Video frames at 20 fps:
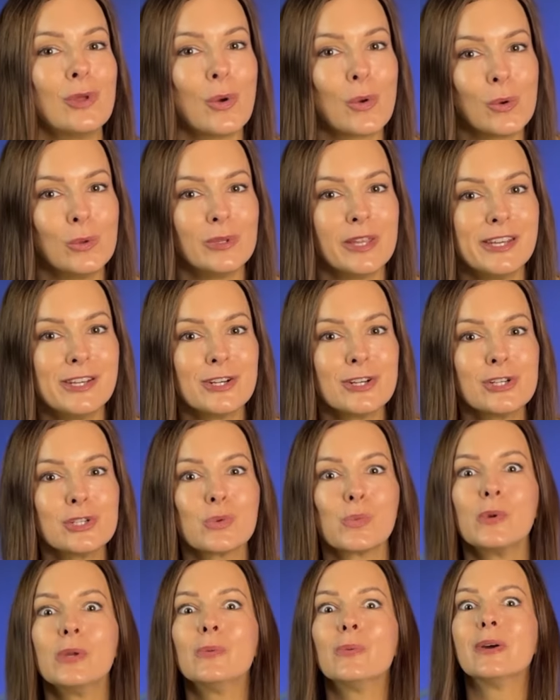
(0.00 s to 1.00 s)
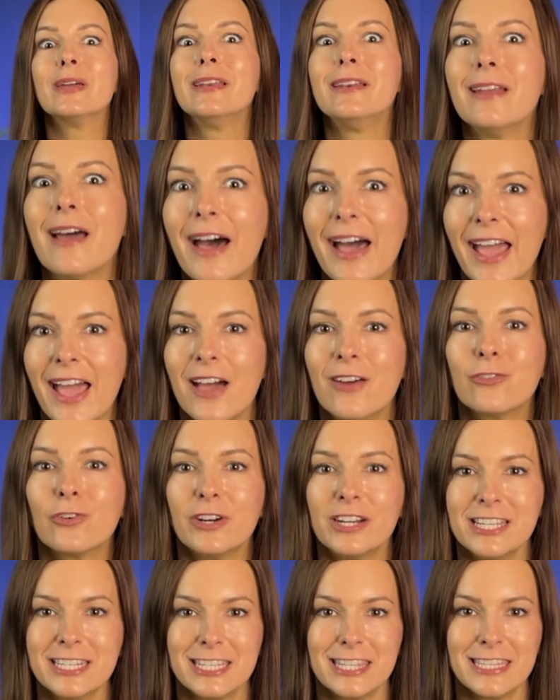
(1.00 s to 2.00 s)
local lenders, we would not have
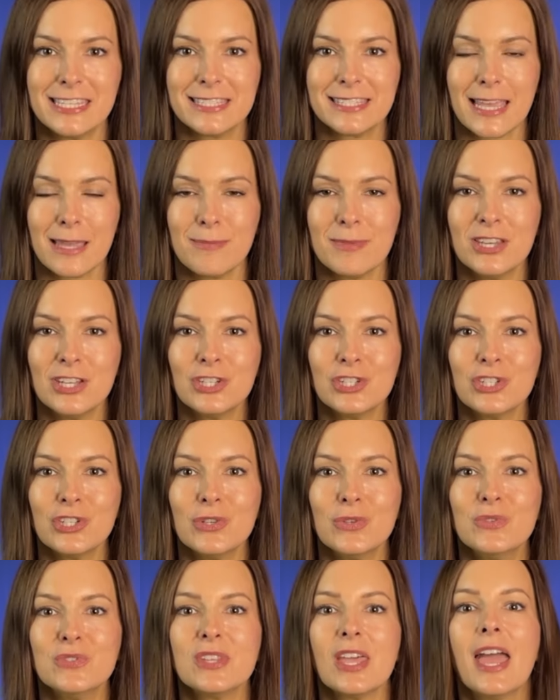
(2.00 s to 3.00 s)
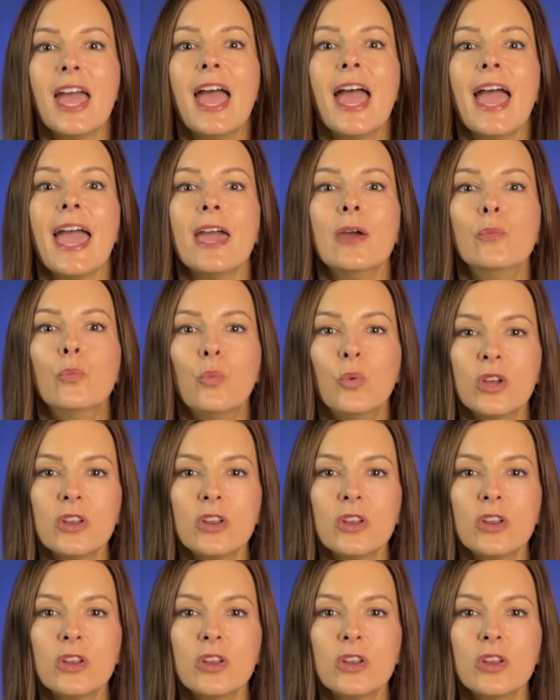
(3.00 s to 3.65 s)
run into these same issues and